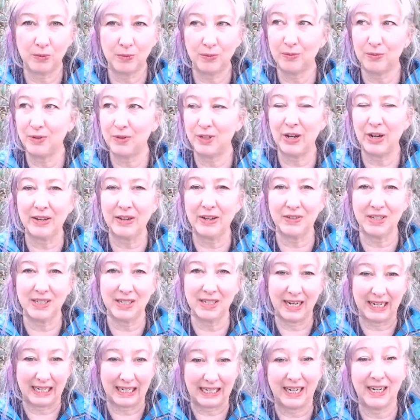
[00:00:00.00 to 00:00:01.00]
you have to
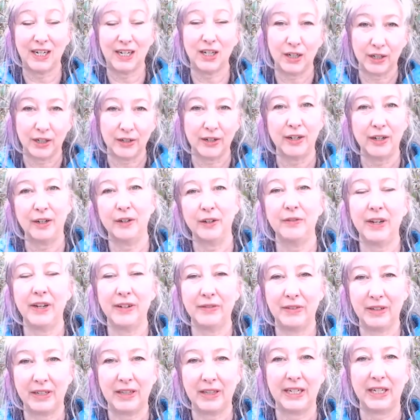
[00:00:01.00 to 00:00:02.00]
take care of
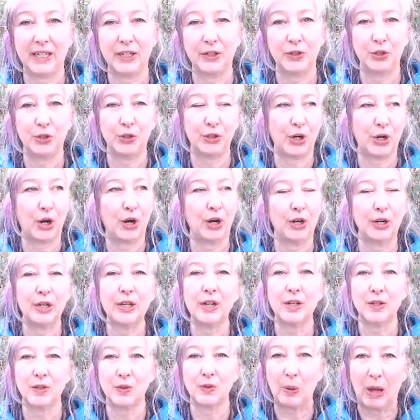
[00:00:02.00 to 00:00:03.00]
everything in your yard
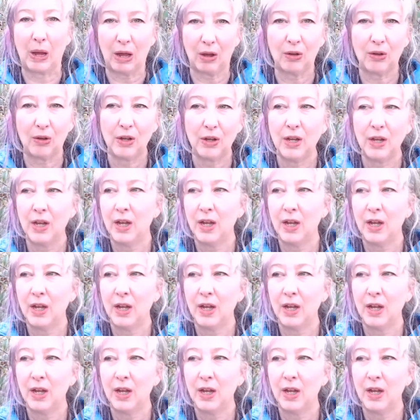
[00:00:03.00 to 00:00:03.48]
as well.